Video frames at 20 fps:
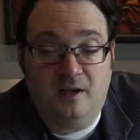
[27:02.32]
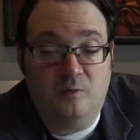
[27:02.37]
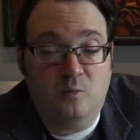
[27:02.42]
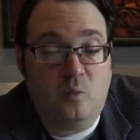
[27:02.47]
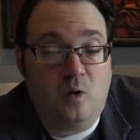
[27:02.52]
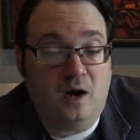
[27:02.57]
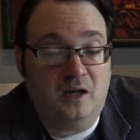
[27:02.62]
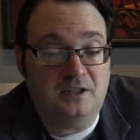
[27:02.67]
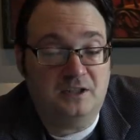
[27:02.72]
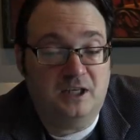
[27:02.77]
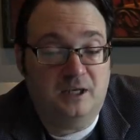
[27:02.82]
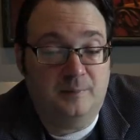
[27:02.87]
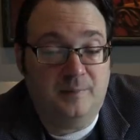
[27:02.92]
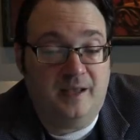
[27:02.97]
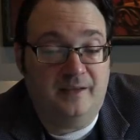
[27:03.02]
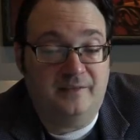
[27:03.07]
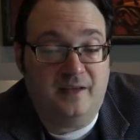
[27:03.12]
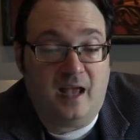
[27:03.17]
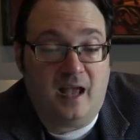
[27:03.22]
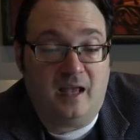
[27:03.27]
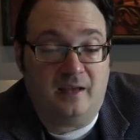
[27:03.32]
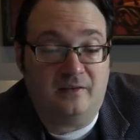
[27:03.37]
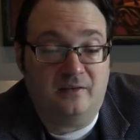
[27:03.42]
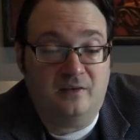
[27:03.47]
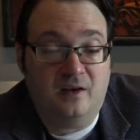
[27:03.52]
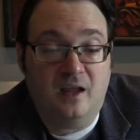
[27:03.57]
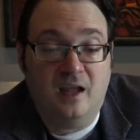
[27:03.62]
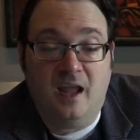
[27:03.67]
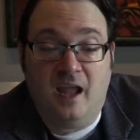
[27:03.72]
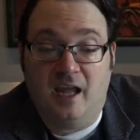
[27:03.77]
and watch him as
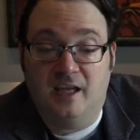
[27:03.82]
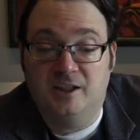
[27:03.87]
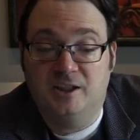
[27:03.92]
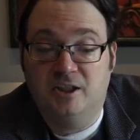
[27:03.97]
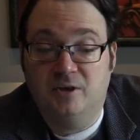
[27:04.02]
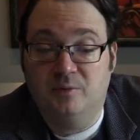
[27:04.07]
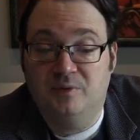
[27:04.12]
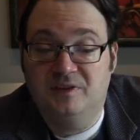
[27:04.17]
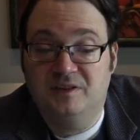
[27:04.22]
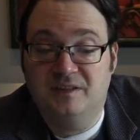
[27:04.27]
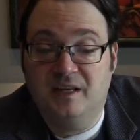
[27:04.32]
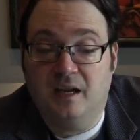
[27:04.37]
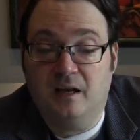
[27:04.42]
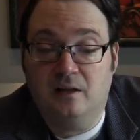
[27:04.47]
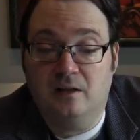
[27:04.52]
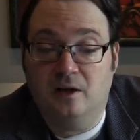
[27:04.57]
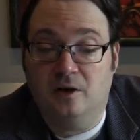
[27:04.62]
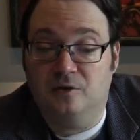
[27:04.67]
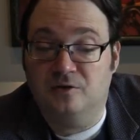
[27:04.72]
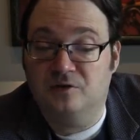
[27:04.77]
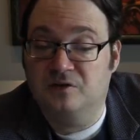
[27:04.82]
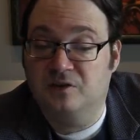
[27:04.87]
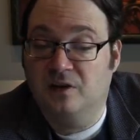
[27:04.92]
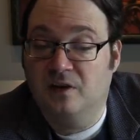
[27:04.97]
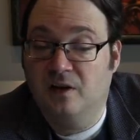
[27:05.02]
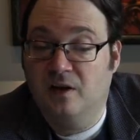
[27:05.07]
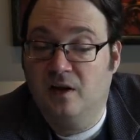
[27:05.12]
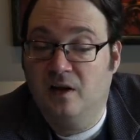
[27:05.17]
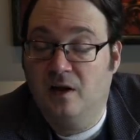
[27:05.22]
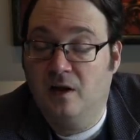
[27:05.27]
asked, and she would stay close,
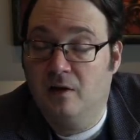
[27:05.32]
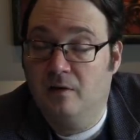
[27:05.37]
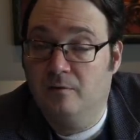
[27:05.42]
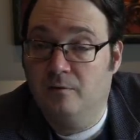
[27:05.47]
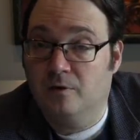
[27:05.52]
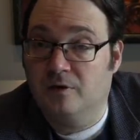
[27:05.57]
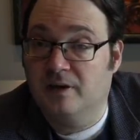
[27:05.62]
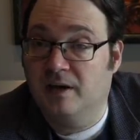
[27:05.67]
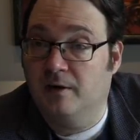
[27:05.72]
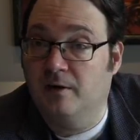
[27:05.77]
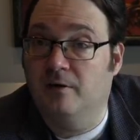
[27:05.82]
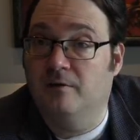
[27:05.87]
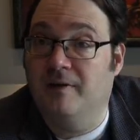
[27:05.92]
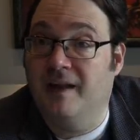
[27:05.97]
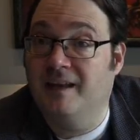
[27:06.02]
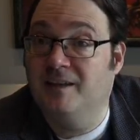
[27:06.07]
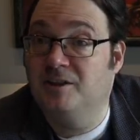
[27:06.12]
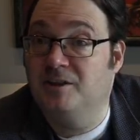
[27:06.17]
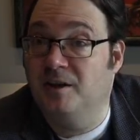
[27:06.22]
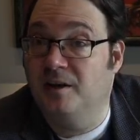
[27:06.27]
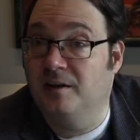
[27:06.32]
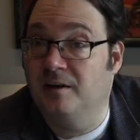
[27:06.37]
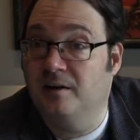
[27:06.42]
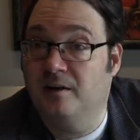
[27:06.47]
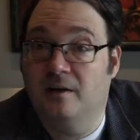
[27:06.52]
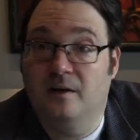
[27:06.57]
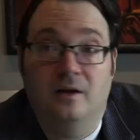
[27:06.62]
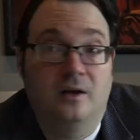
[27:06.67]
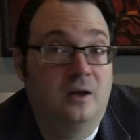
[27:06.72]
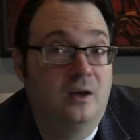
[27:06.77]
for Taravangian
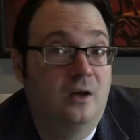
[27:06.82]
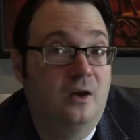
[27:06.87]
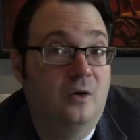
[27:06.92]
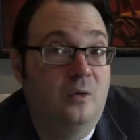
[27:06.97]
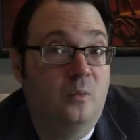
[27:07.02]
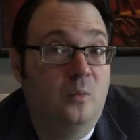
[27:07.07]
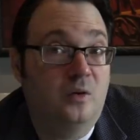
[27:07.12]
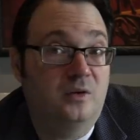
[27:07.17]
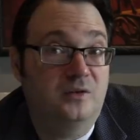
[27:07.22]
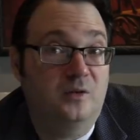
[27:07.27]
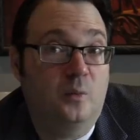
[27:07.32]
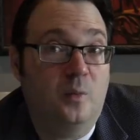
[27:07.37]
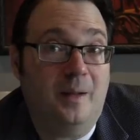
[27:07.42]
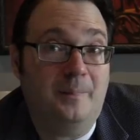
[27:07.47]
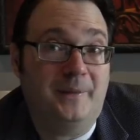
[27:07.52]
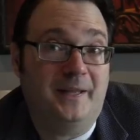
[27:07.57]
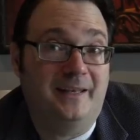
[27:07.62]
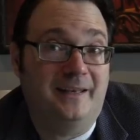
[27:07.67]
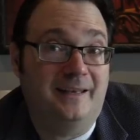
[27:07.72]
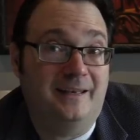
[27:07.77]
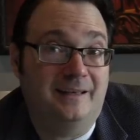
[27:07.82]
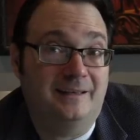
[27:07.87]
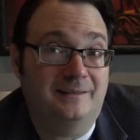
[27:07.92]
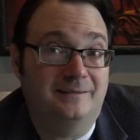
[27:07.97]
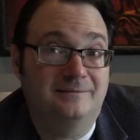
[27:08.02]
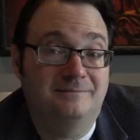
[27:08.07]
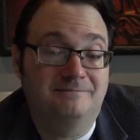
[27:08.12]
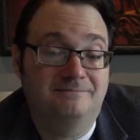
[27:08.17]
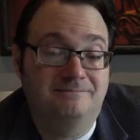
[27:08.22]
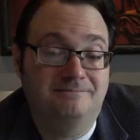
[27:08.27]
was a weapon.
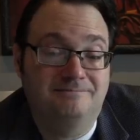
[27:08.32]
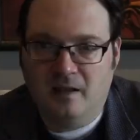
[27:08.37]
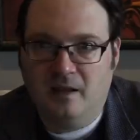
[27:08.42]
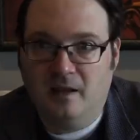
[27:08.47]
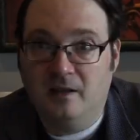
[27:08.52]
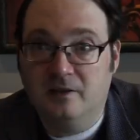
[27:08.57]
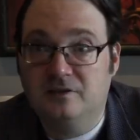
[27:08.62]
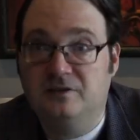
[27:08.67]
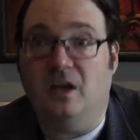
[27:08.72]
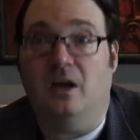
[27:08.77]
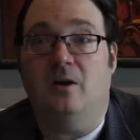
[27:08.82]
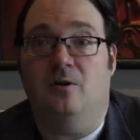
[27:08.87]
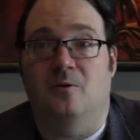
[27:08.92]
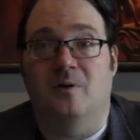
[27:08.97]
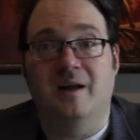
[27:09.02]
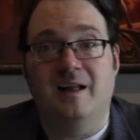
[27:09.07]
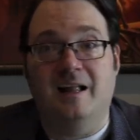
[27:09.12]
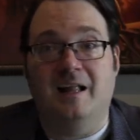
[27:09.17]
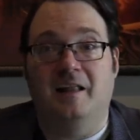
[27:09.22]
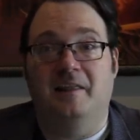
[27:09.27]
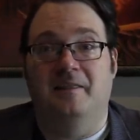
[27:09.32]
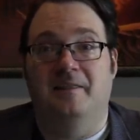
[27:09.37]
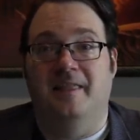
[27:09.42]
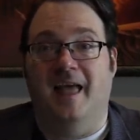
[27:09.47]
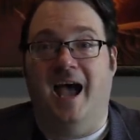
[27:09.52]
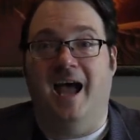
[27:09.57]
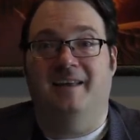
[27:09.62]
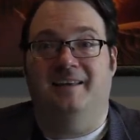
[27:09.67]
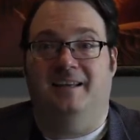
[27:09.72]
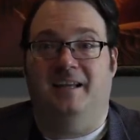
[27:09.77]
So
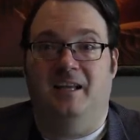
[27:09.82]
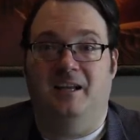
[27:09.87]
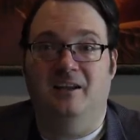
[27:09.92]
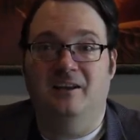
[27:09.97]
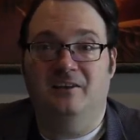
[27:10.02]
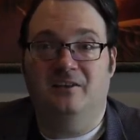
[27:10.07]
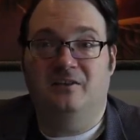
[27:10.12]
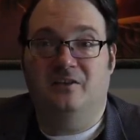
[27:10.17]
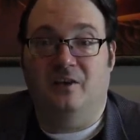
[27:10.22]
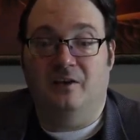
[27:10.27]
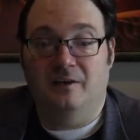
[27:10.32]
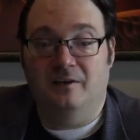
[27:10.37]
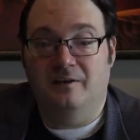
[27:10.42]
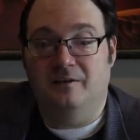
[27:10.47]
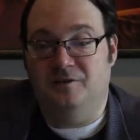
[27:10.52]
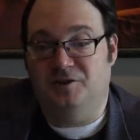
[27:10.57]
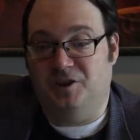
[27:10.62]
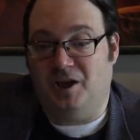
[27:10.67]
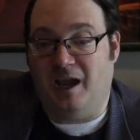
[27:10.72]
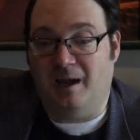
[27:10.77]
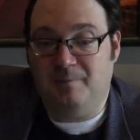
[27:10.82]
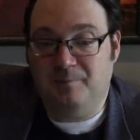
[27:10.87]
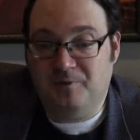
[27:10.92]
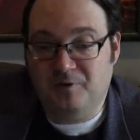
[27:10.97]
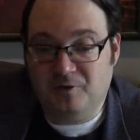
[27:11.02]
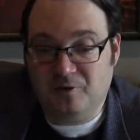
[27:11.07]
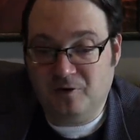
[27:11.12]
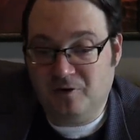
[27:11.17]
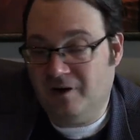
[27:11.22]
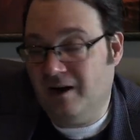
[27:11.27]
that is
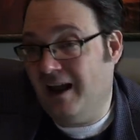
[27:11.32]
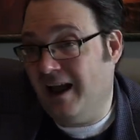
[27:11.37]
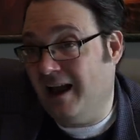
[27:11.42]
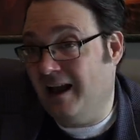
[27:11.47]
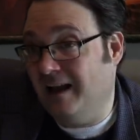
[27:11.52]
chapter